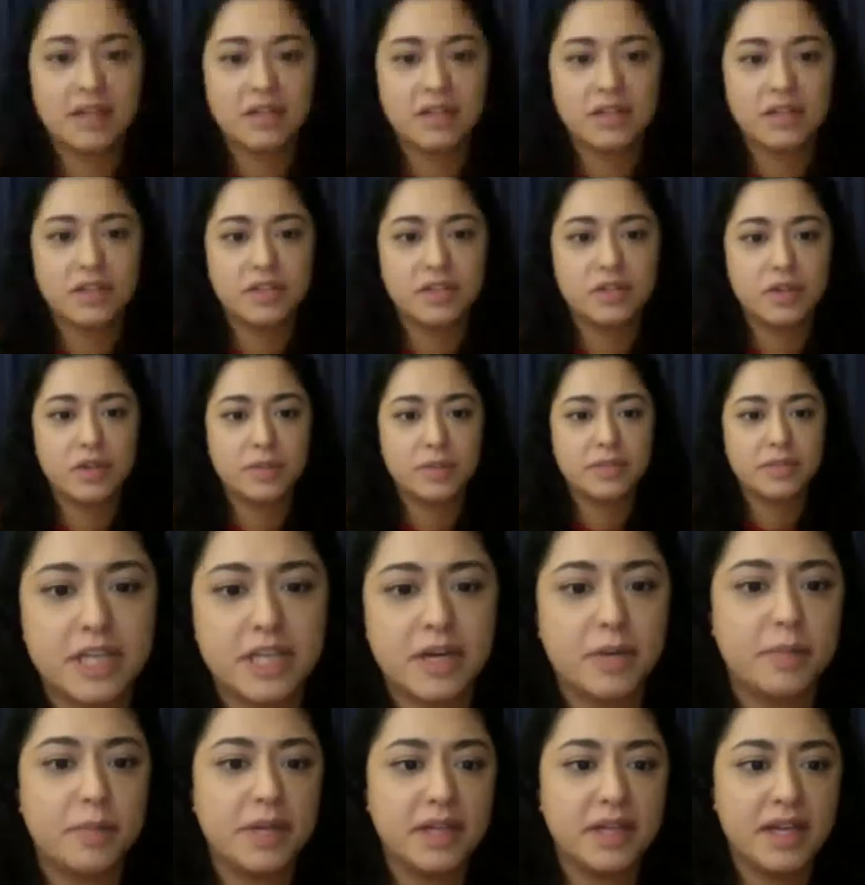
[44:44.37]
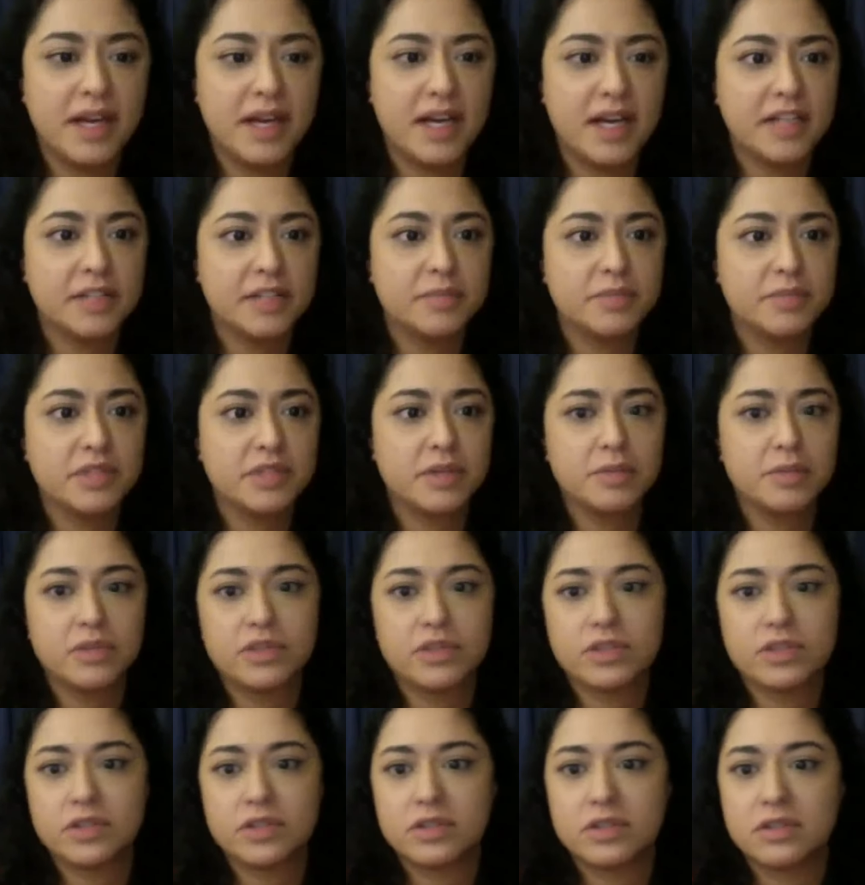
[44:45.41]
You dropped out a bit there, Adam, so I'm not
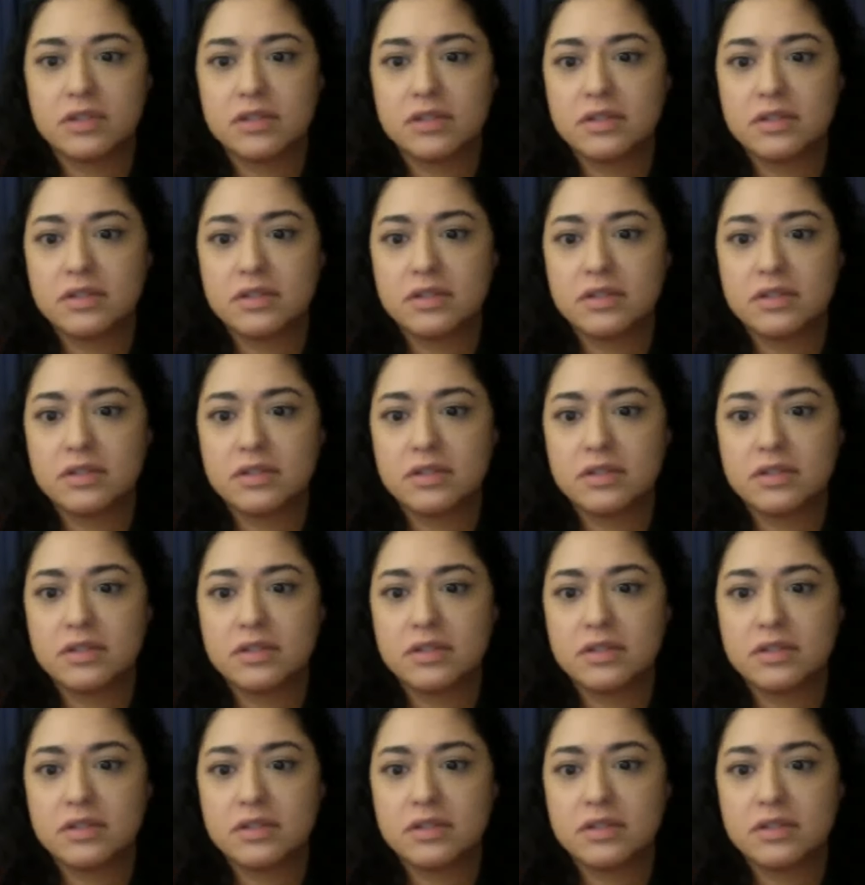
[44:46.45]
sure.